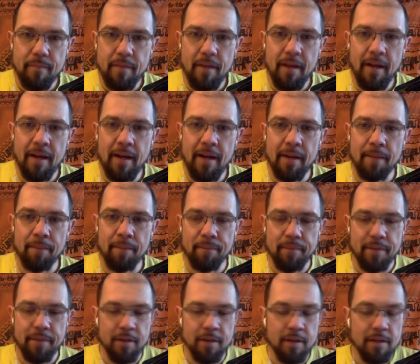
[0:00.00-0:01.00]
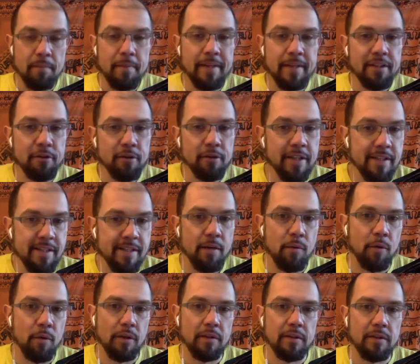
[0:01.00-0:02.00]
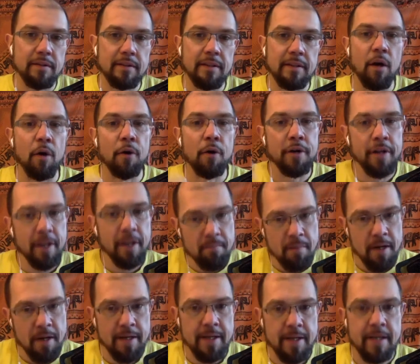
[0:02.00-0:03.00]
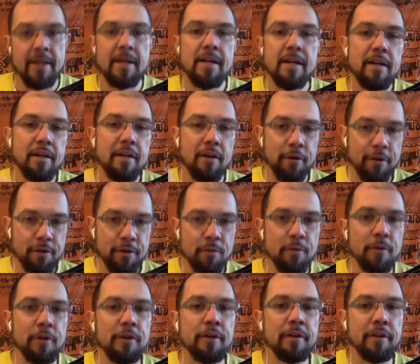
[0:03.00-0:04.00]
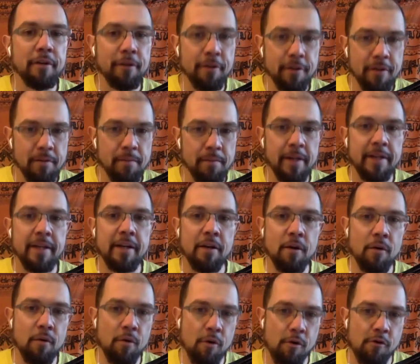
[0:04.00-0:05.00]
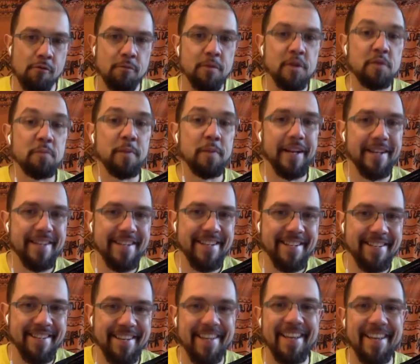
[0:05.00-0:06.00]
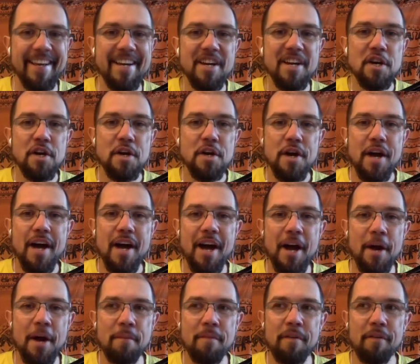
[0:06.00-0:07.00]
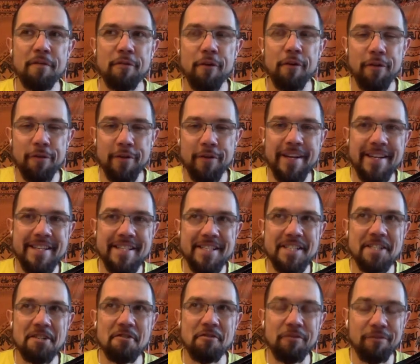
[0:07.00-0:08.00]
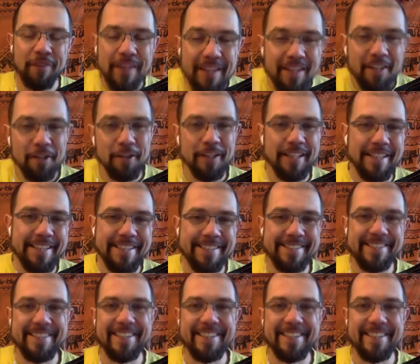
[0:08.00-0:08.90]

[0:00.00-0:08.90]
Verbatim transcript: um, you know, the materialistic world, you know, earning money, going to work, earn the money, go home, spend it um, mm. for things you think you need.